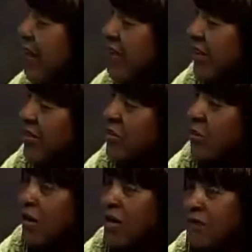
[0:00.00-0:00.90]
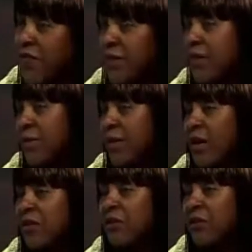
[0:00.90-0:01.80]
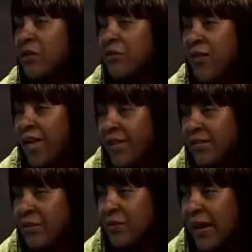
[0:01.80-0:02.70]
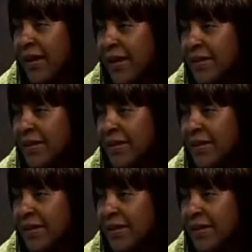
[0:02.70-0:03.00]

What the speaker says: of sets you off coming off of your fast, correct?